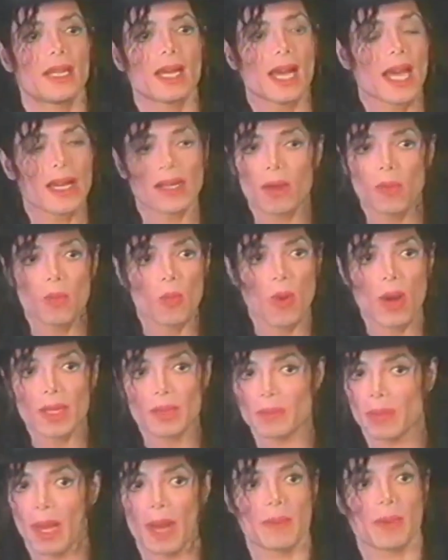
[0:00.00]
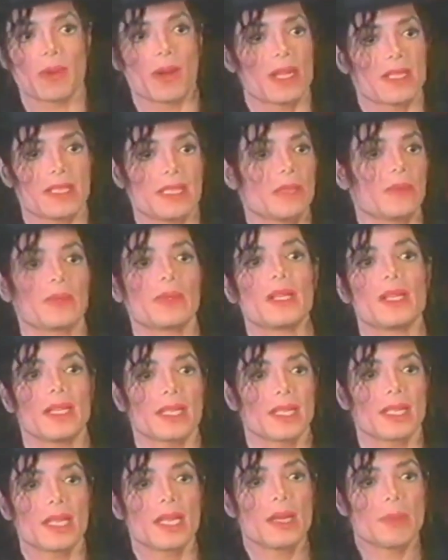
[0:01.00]
I don't want paparazzi,
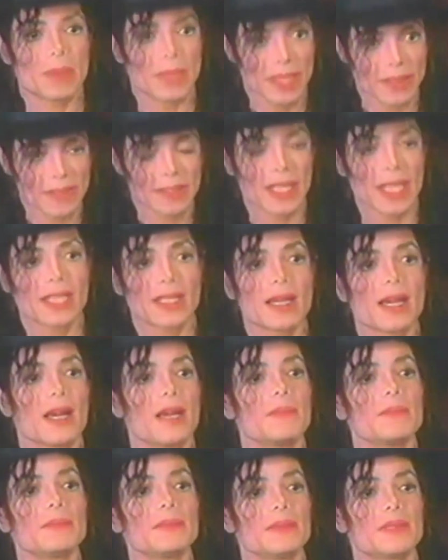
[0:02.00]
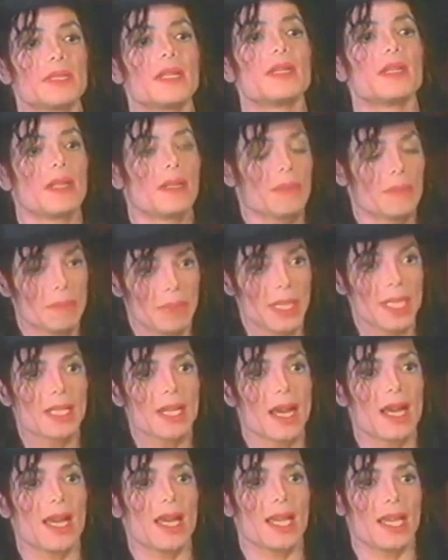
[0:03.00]
really. But if they come, be
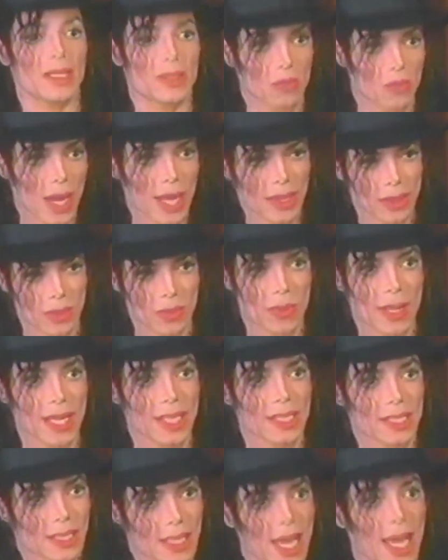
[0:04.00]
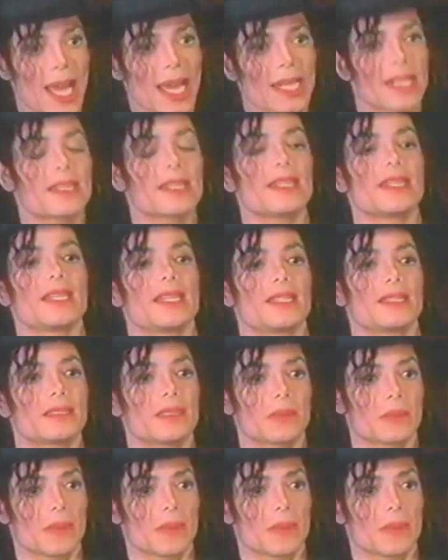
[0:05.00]
kind. Write the right kind thing to